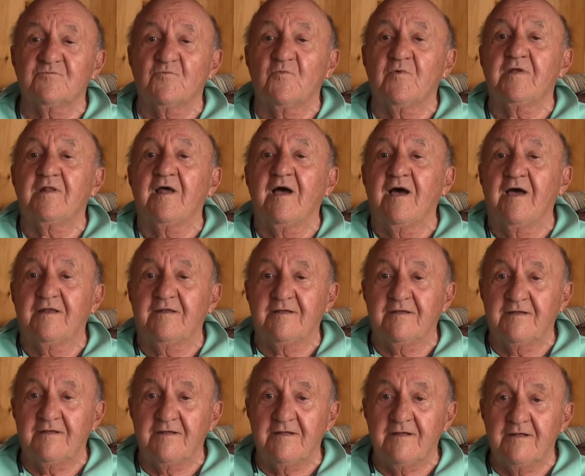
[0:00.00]
how did you
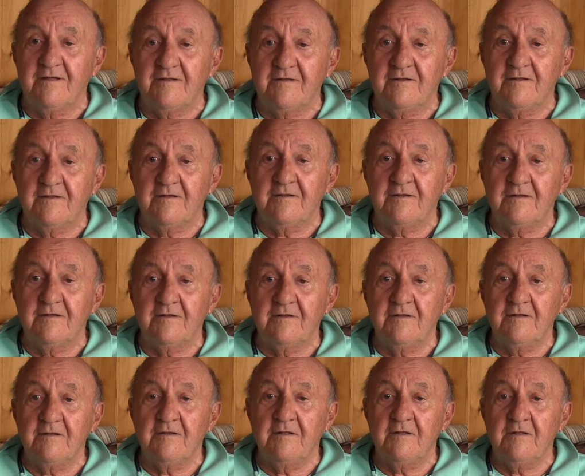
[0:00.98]
How did you handle the depth
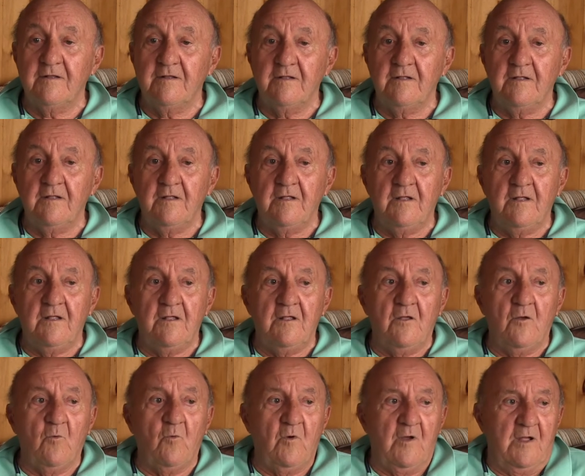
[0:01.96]
charges? That's
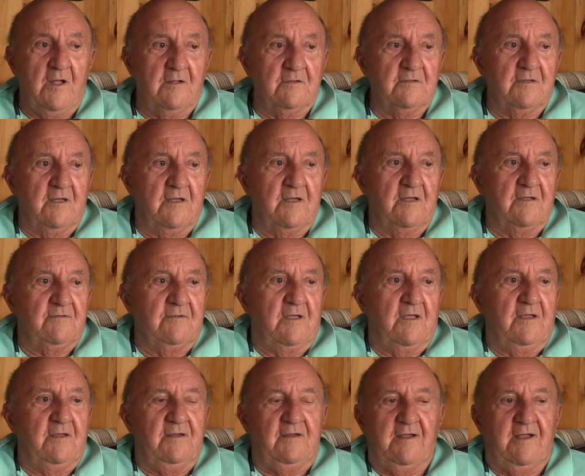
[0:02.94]
pretty well, nerve wracking.
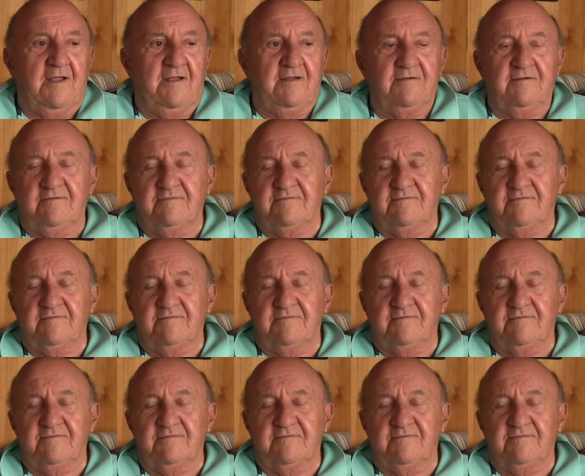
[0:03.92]
Uh, I, I,